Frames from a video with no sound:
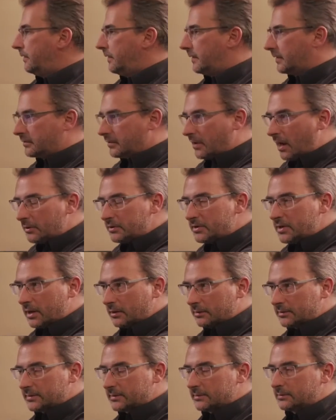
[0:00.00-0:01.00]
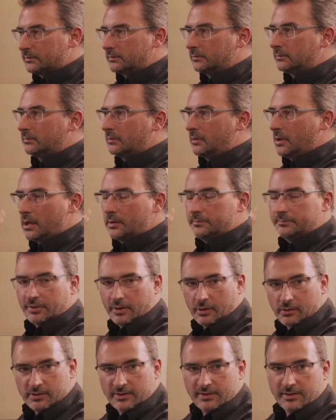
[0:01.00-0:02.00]
The ground notes on
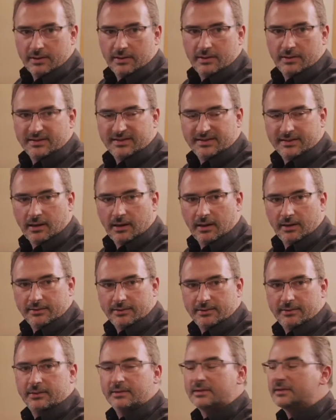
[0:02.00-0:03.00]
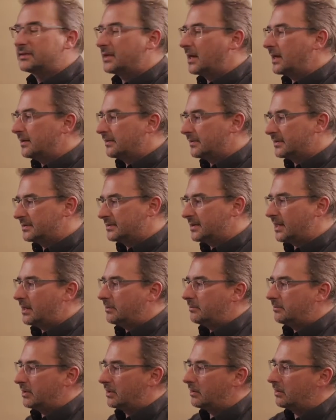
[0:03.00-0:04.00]
both sides stay the
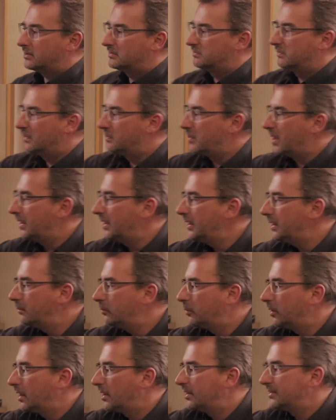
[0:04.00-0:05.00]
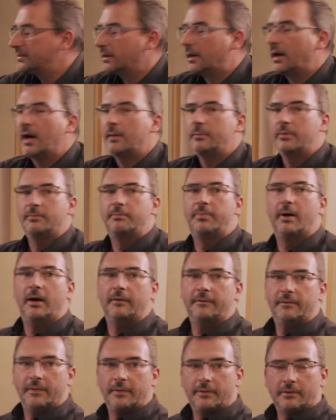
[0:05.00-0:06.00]
same, because with my equalizer I'm
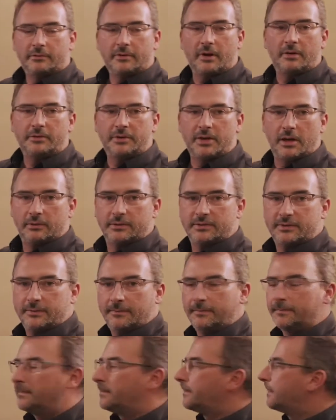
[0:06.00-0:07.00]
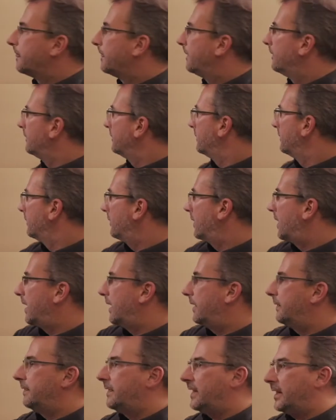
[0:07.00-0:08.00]
above the ground notes.
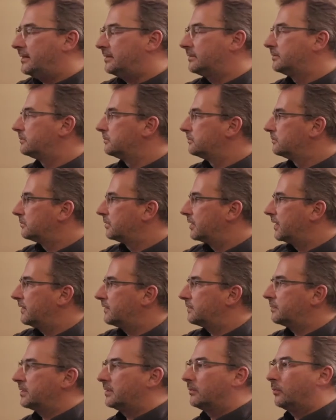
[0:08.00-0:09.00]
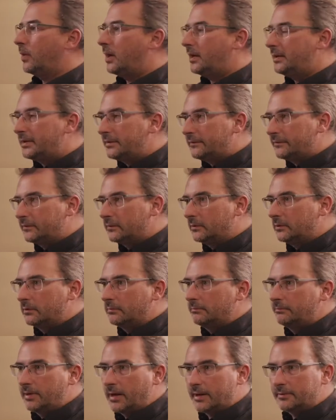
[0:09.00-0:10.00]
And that gives me a
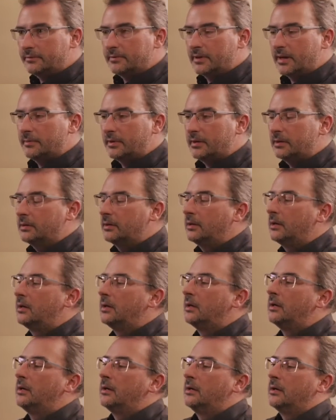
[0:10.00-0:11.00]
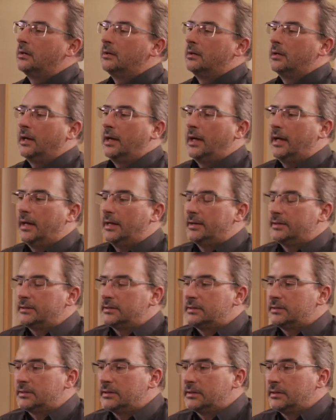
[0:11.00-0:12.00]
wonderful panorama,
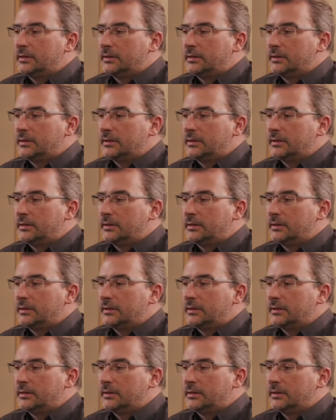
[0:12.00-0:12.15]
and